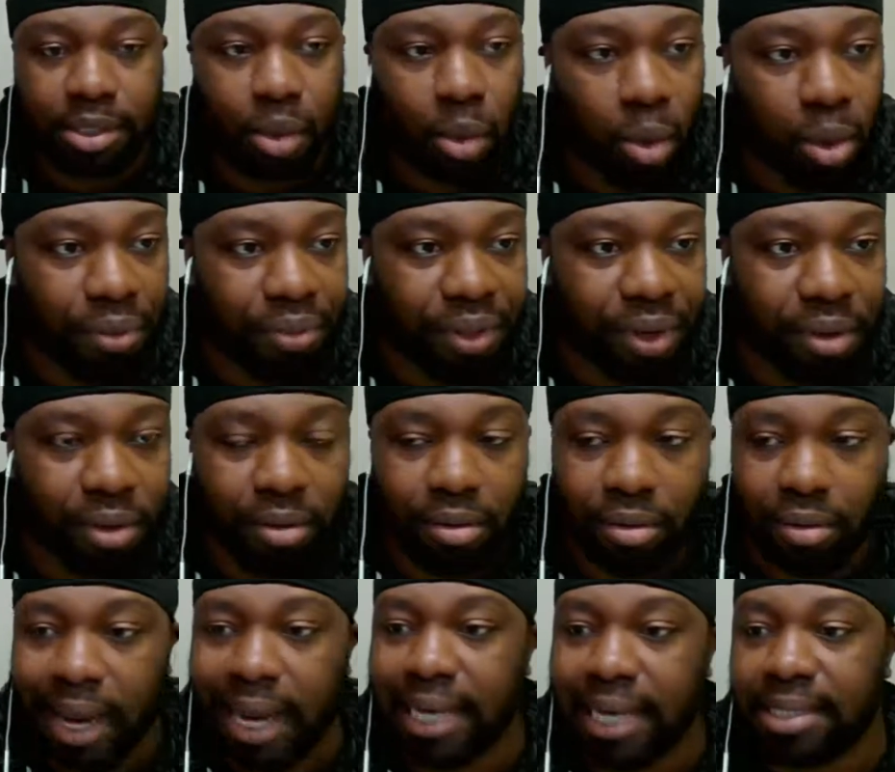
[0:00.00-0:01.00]
on the
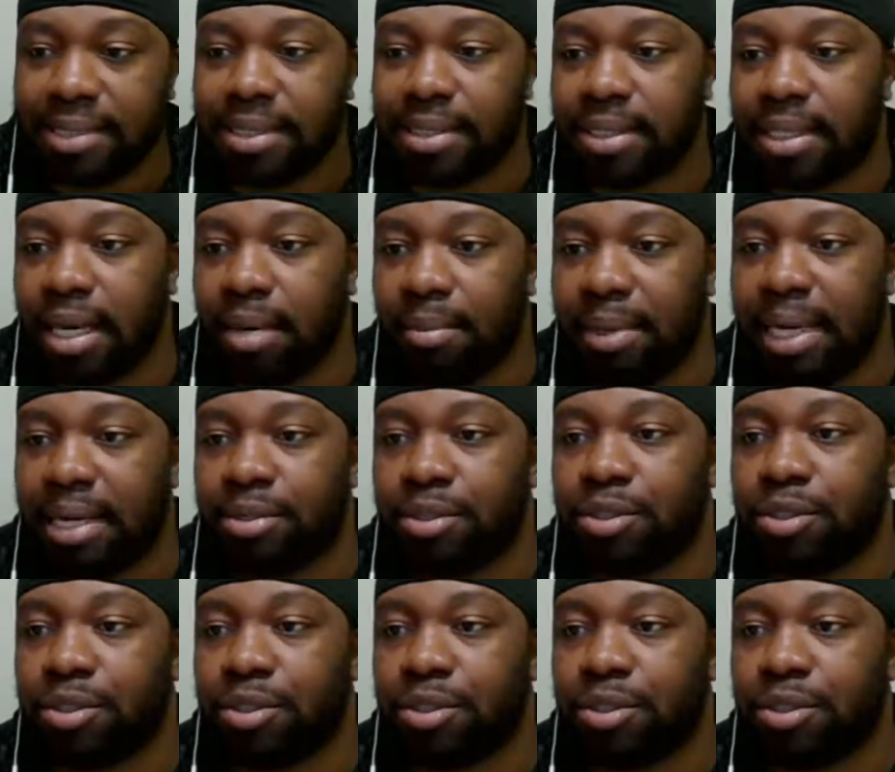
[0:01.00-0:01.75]
horizon coming out